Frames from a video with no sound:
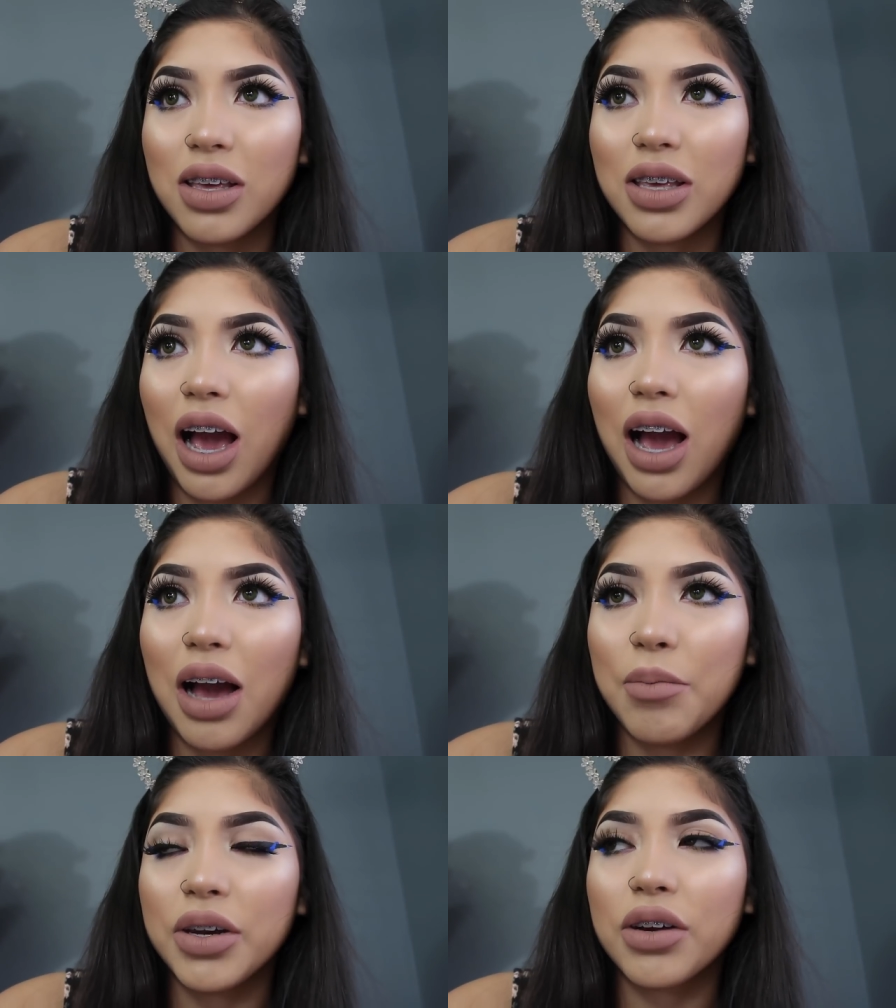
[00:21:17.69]
Yeah,
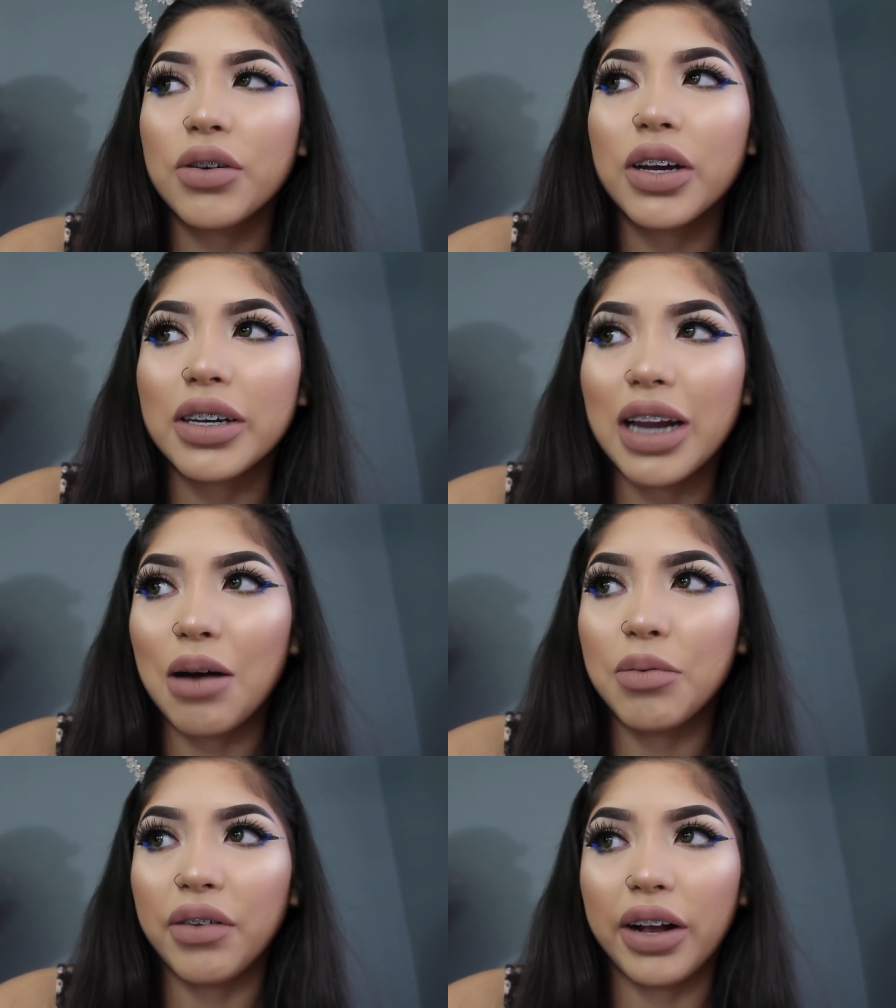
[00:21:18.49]
I'm gonna go cook now
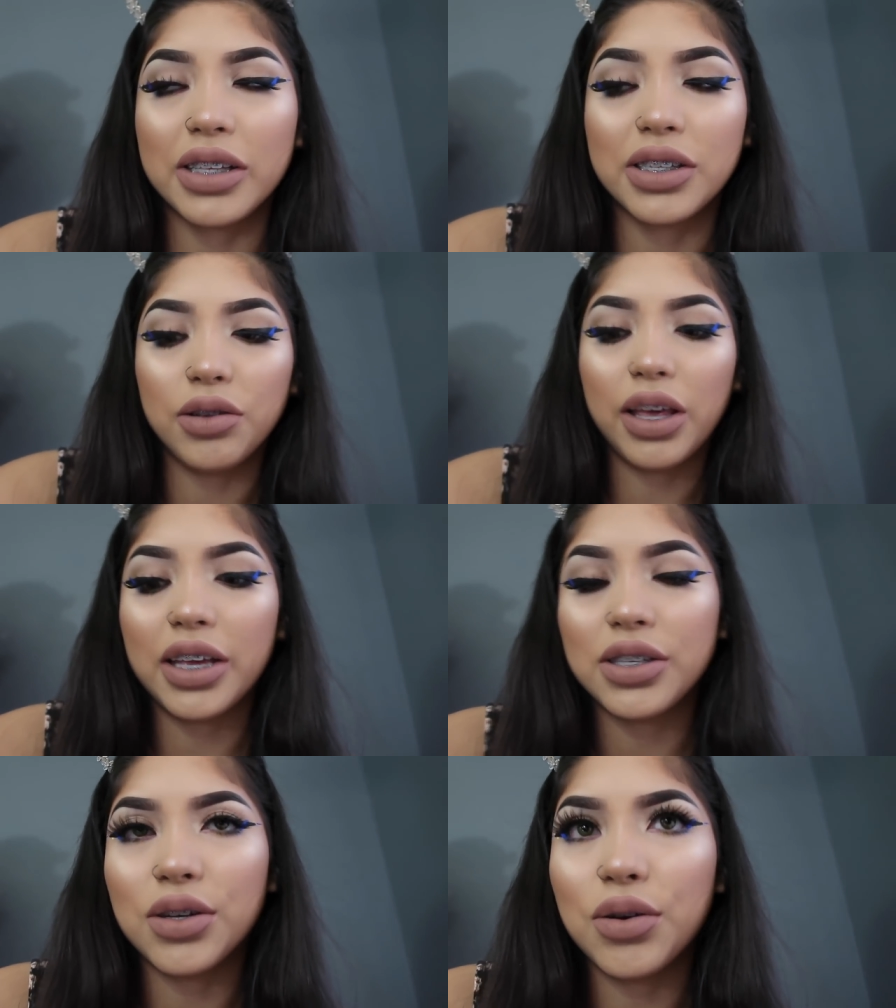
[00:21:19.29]
before it gets too
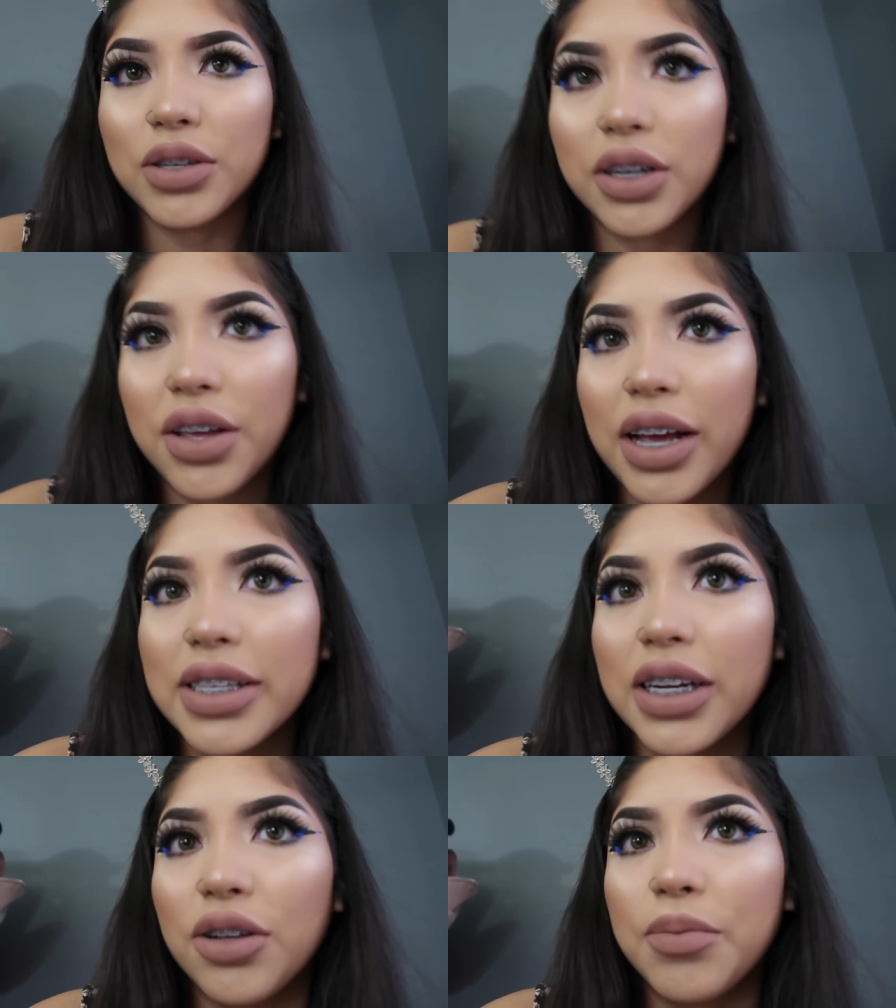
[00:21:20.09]
late. So I'll talk to you guys
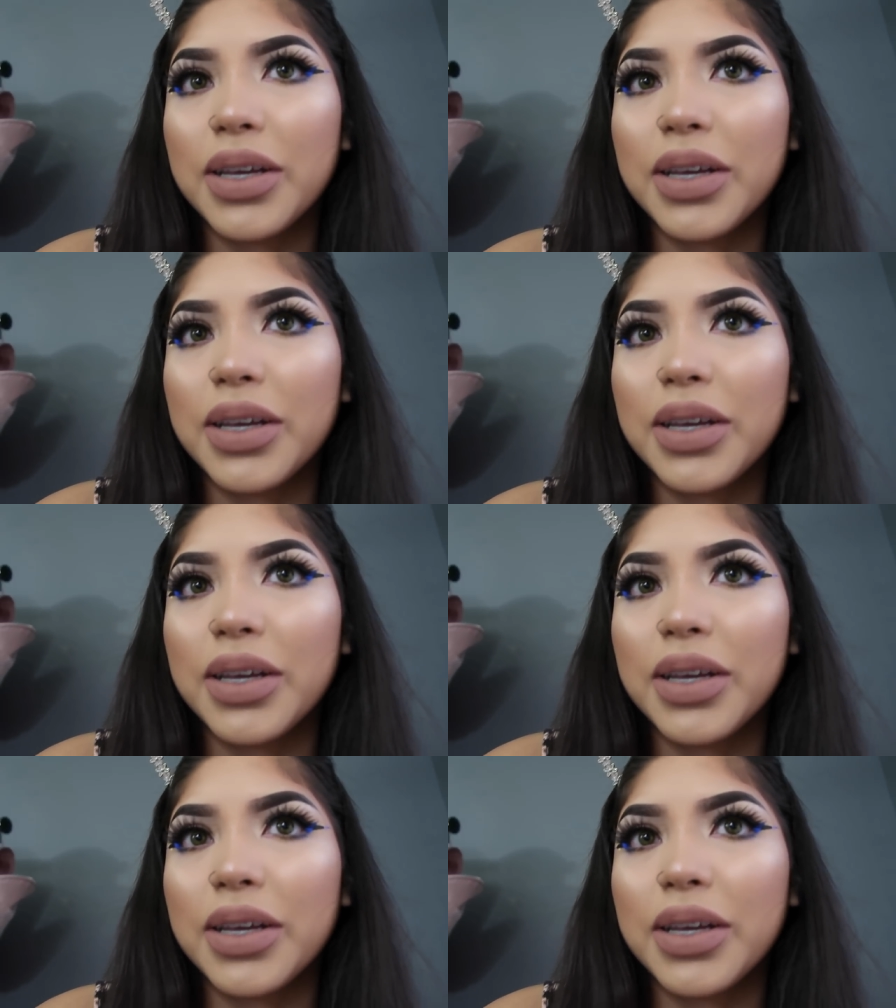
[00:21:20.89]
in a little